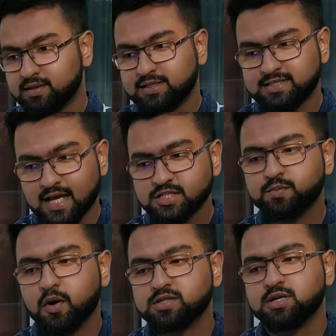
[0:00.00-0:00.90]
The
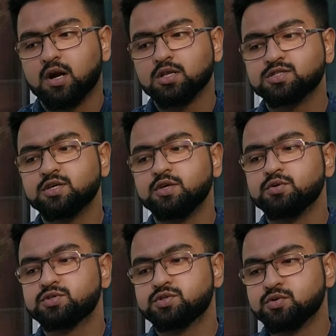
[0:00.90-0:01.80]
sunspots are also
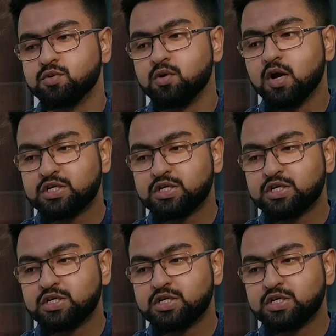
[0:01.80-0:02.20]
used to